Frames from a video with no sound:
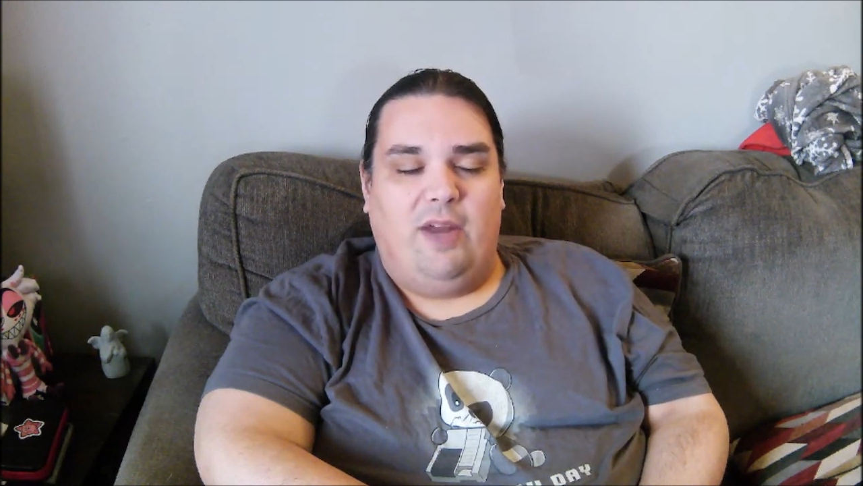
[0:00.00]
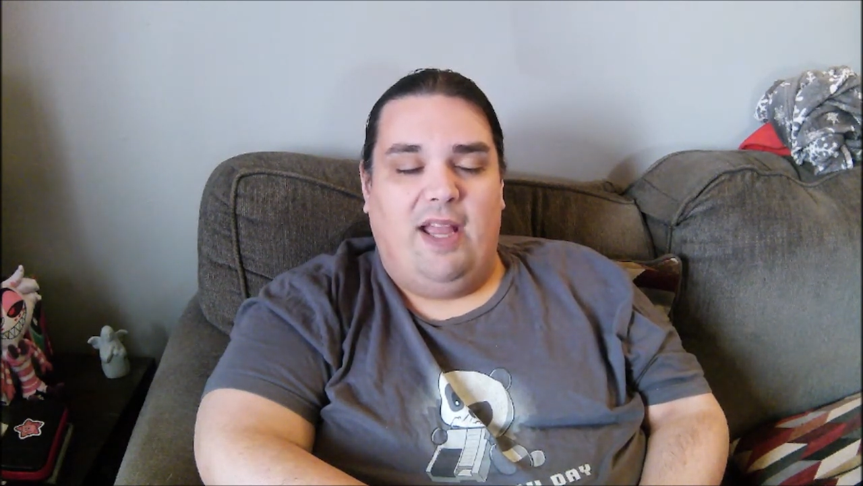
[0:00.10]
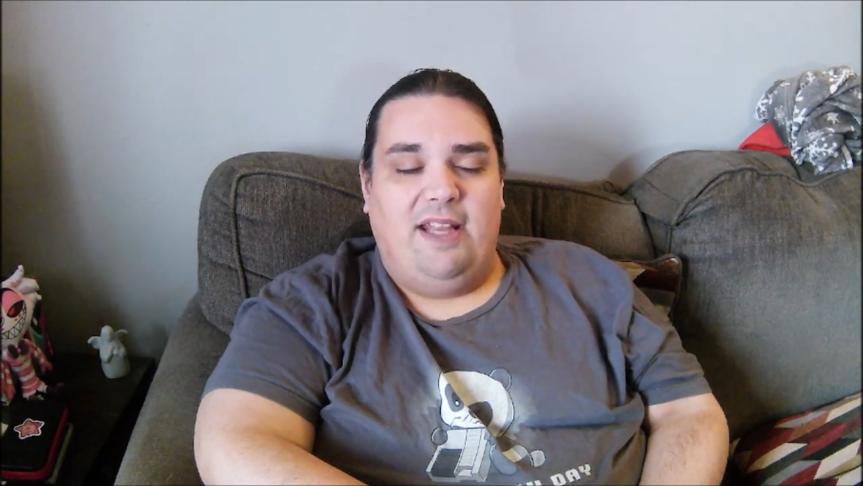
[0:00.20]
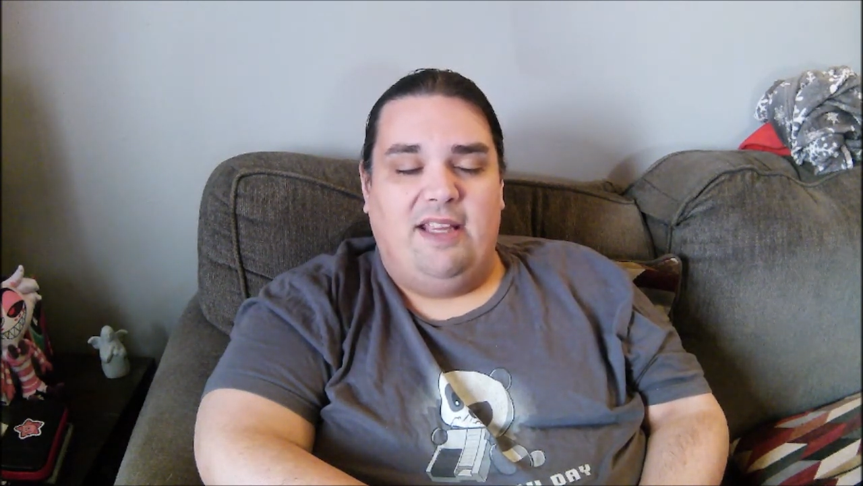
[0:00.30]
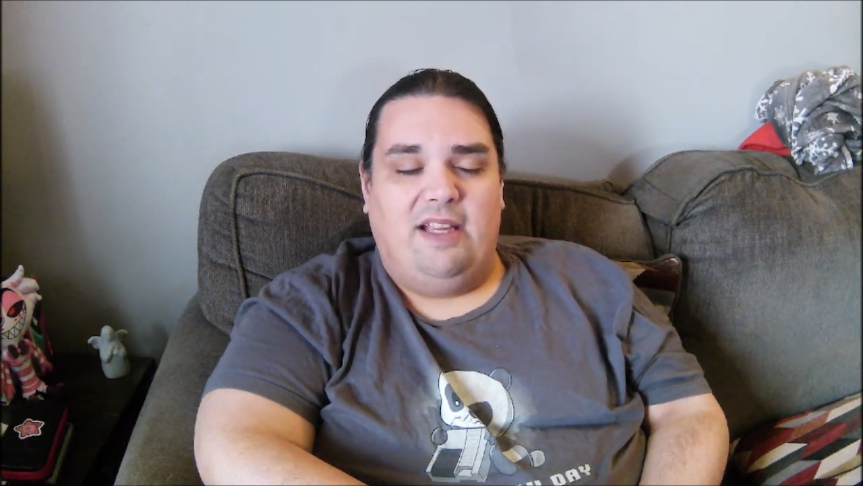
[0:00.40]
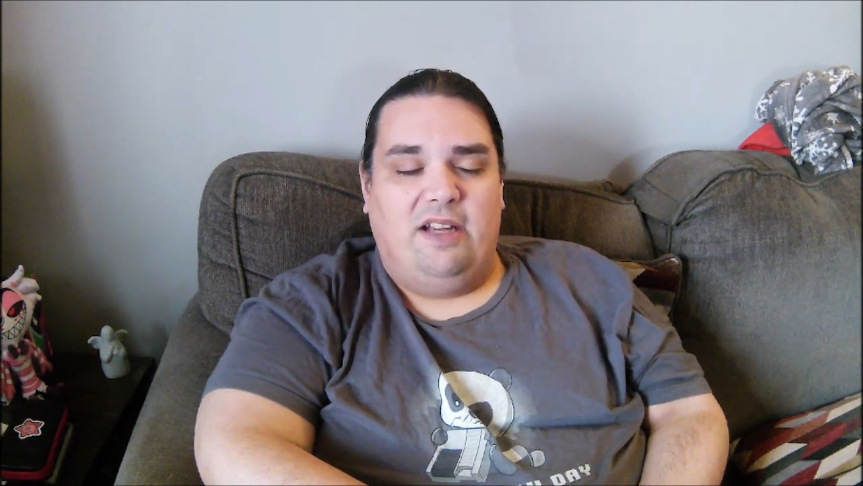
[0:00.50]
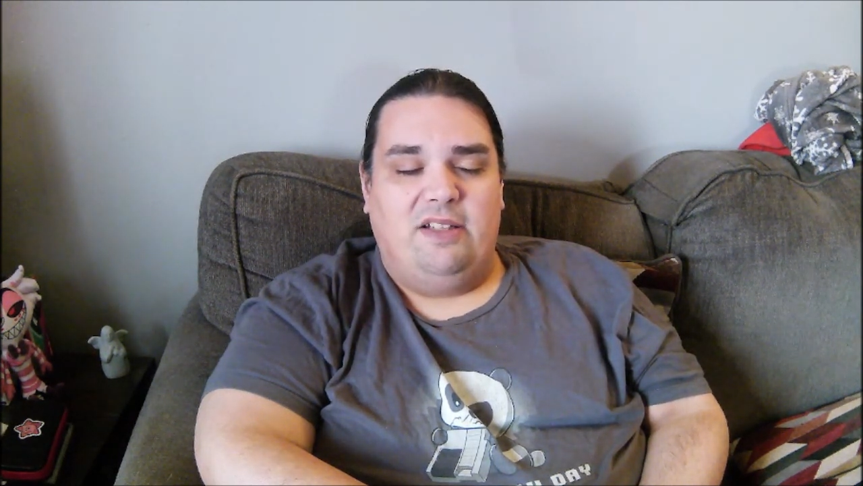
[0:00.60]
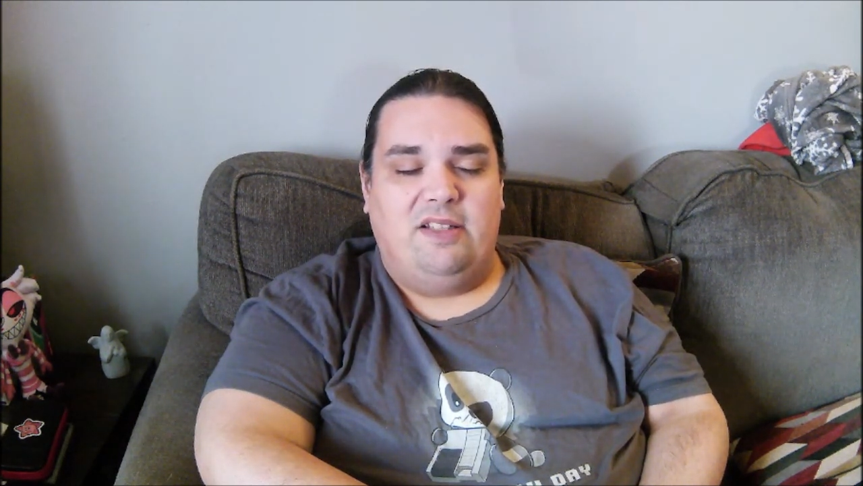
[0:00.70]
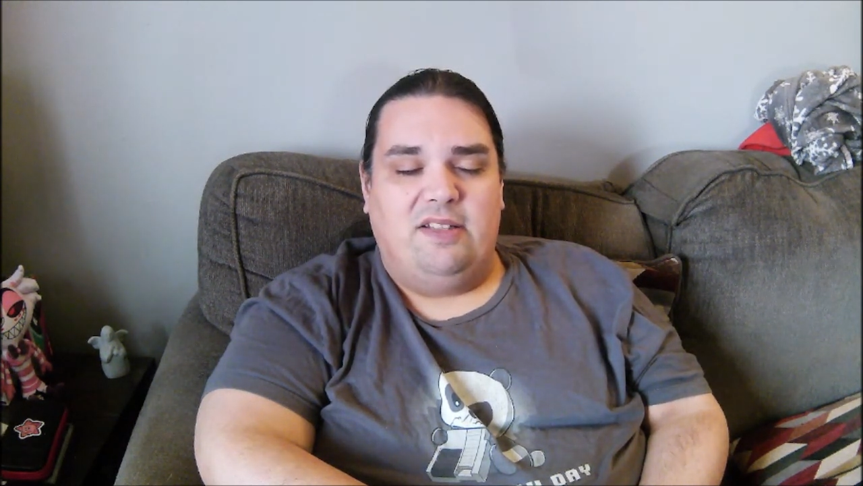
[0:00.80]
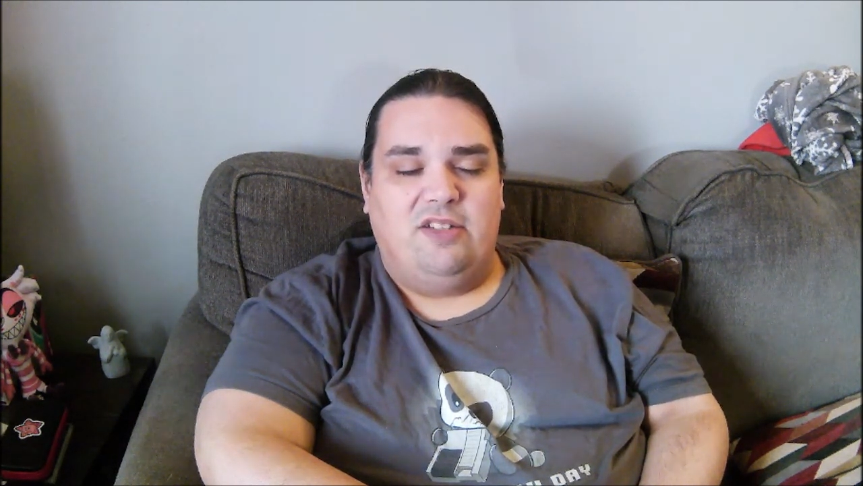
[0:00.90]
any kind of
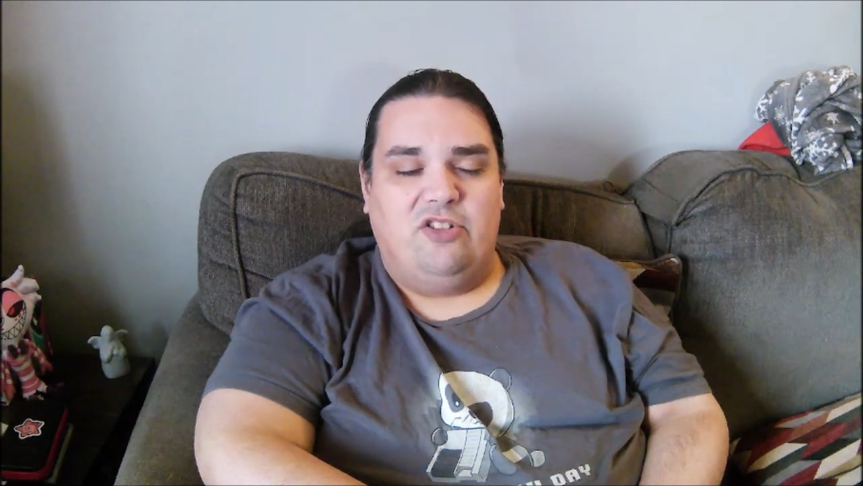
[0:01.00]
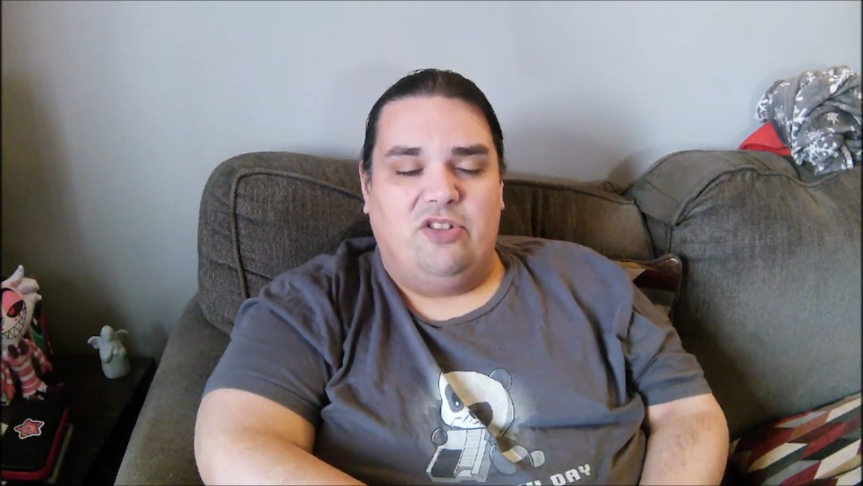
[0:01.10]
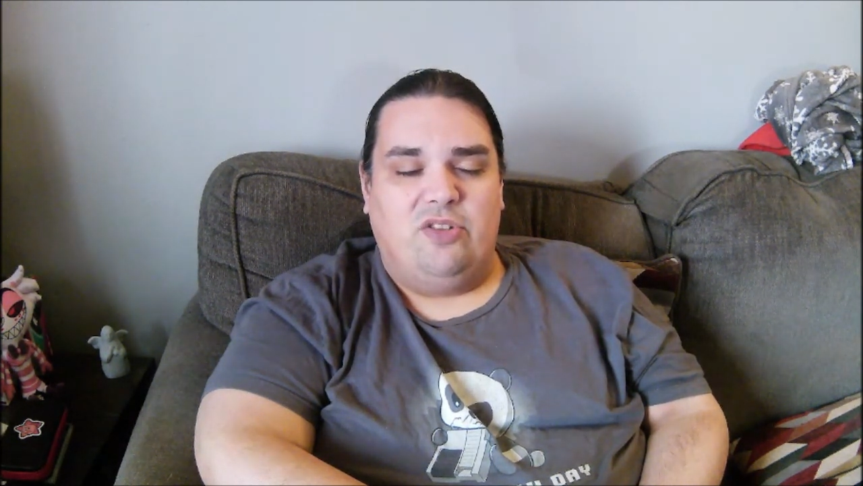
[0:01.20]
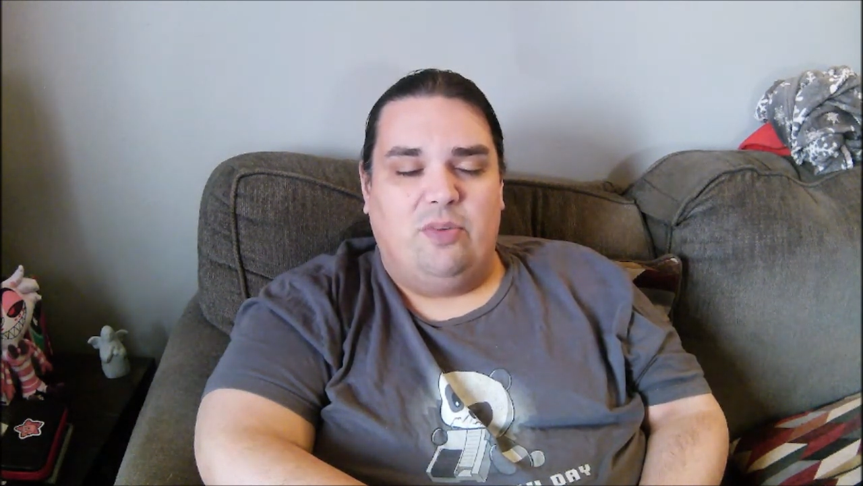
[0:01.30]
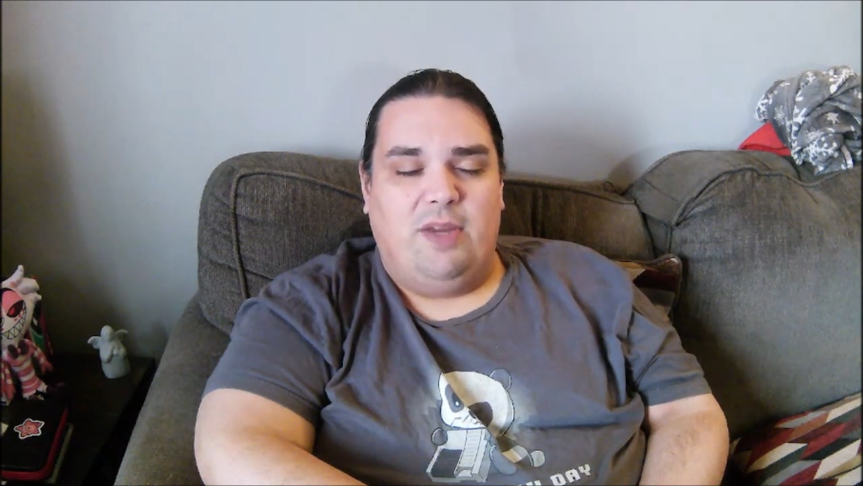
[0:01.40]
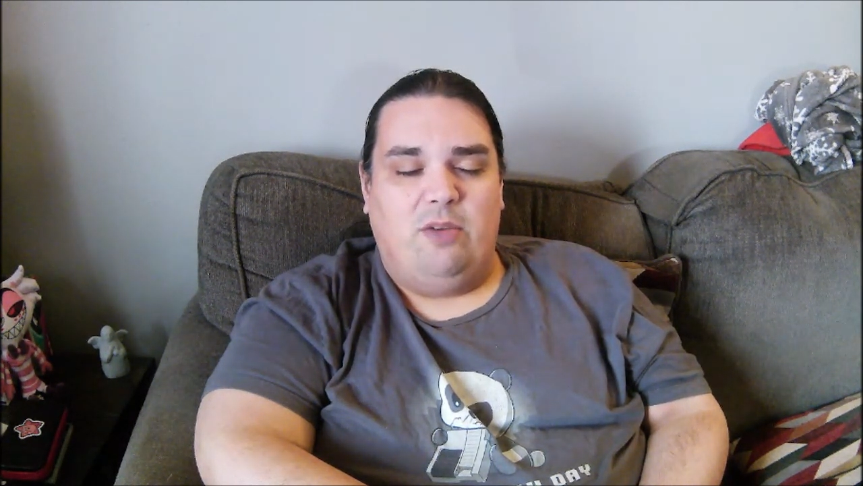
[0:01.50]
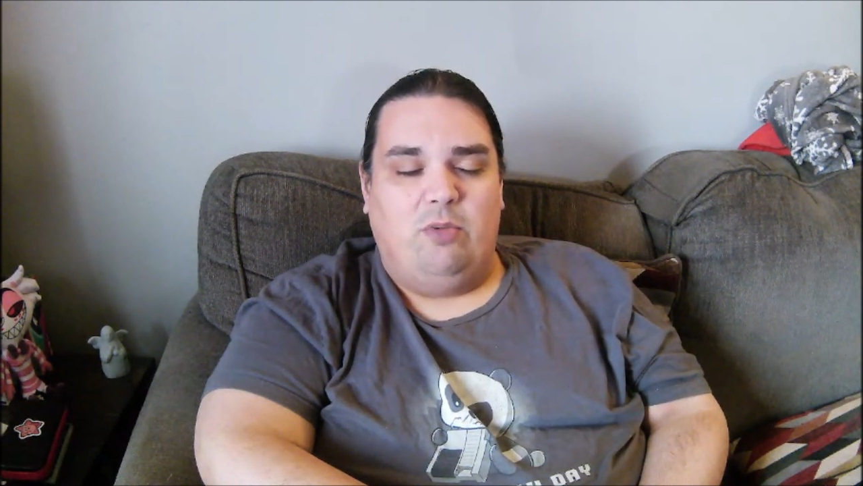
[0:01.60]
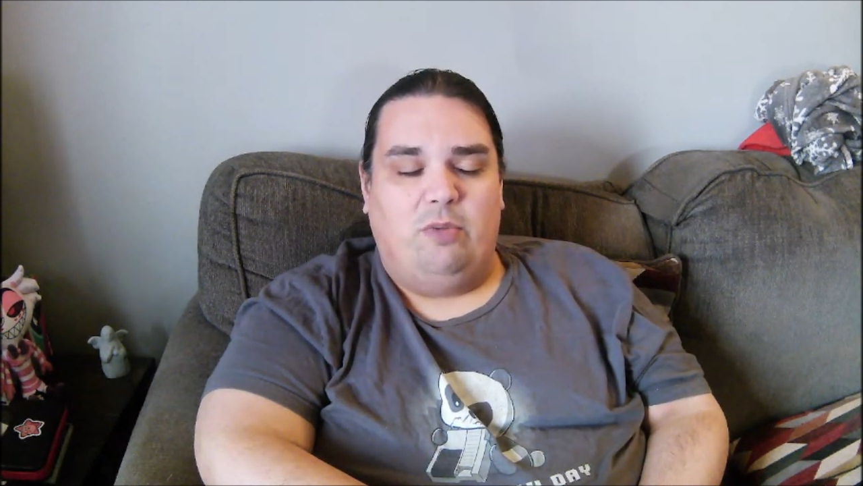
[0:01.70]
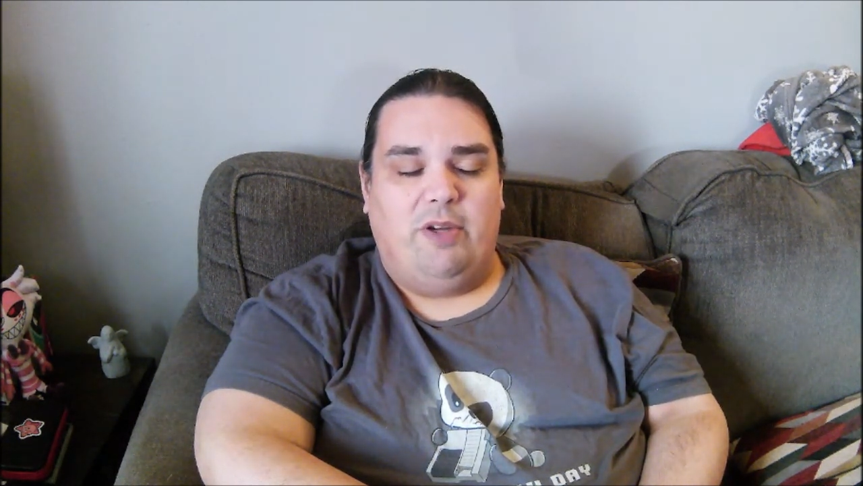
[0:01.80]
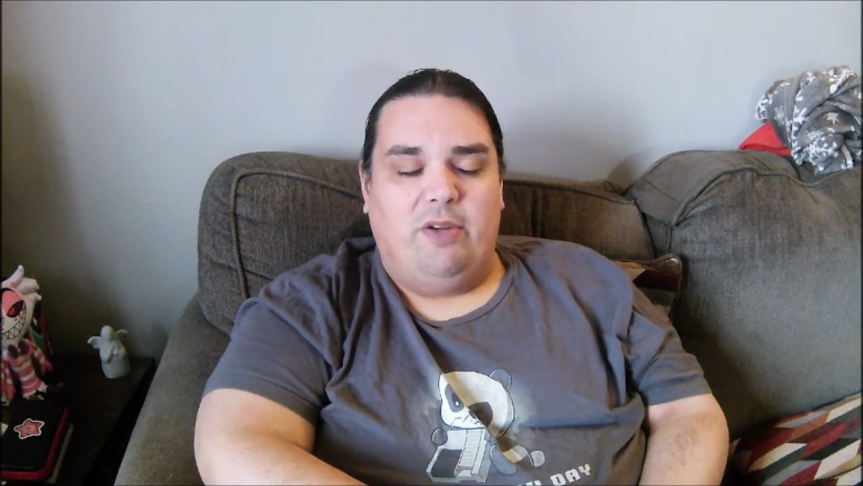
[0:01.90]
decisions are made
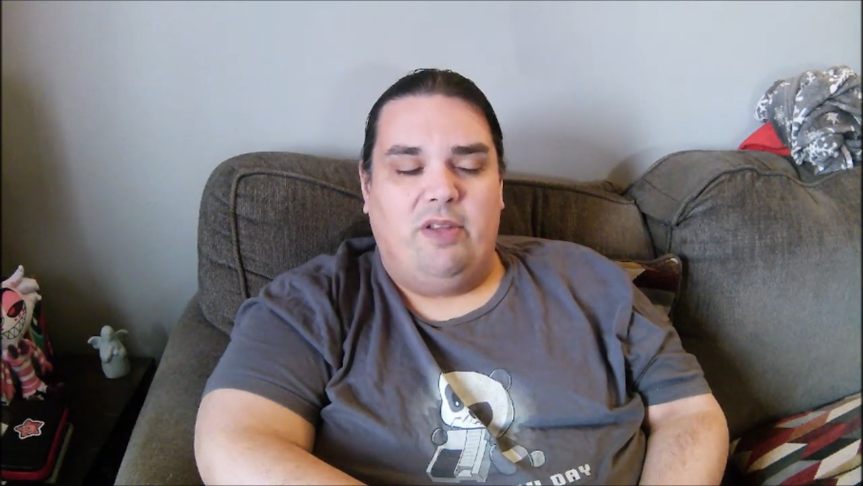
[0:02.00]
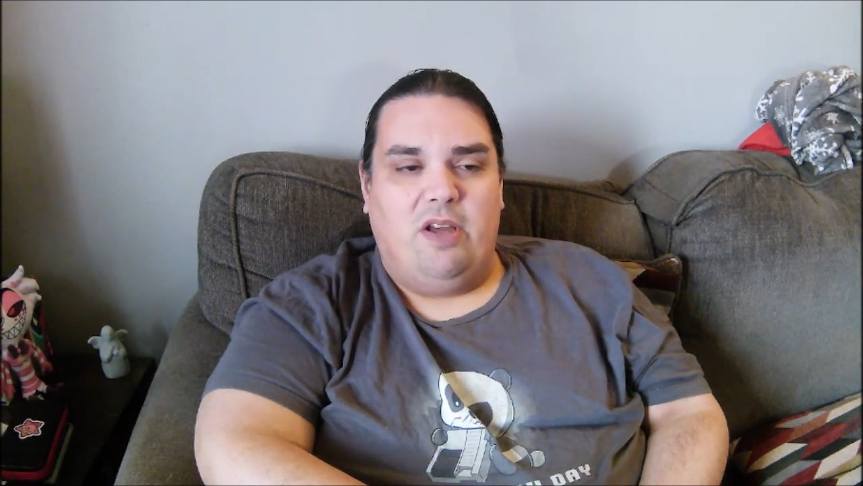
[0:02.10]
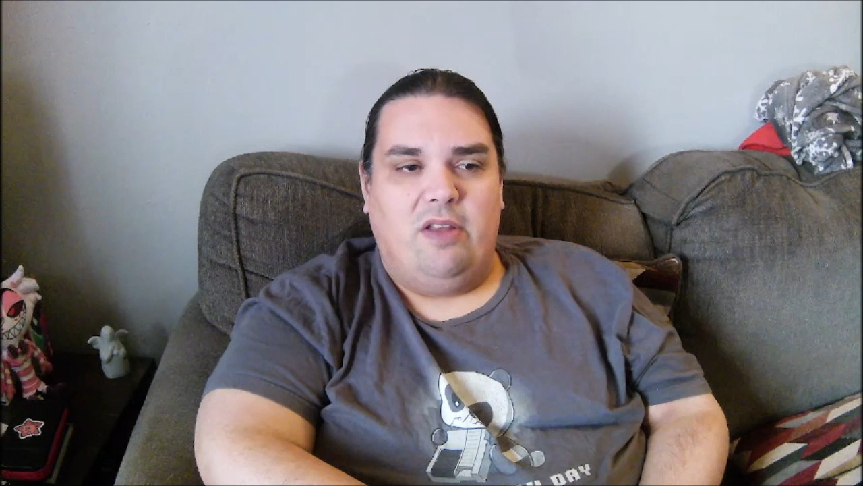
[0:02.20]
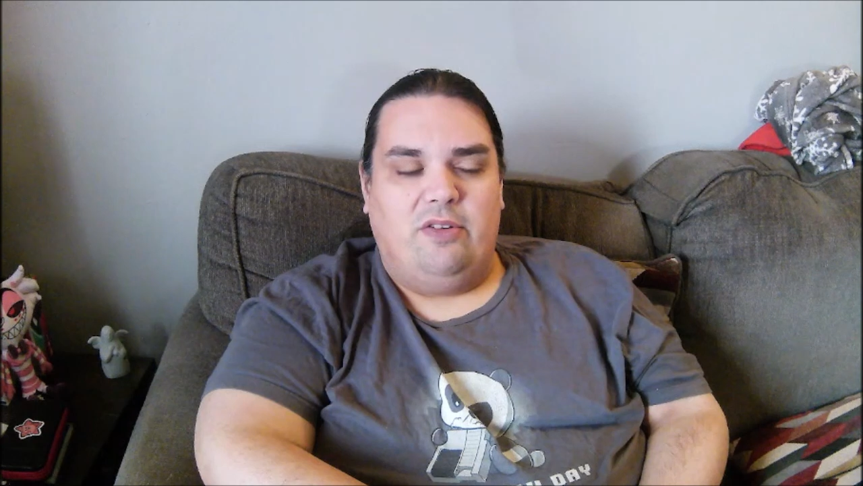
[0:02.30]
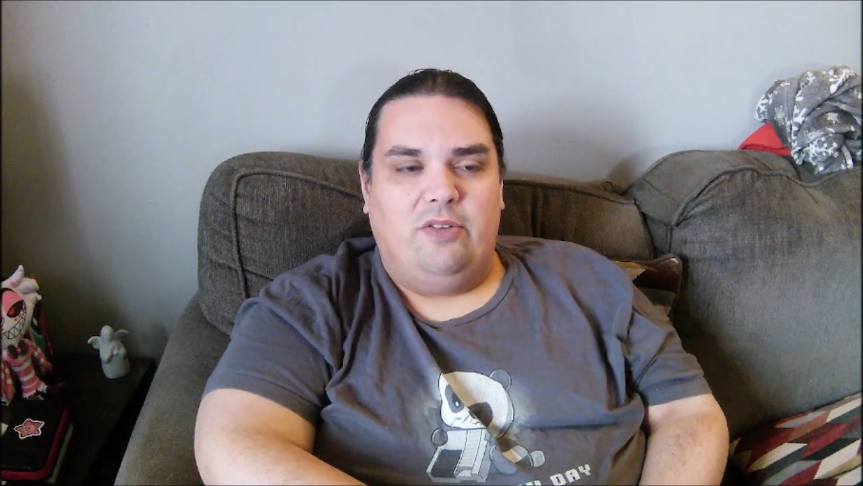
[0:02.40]
one way or the other.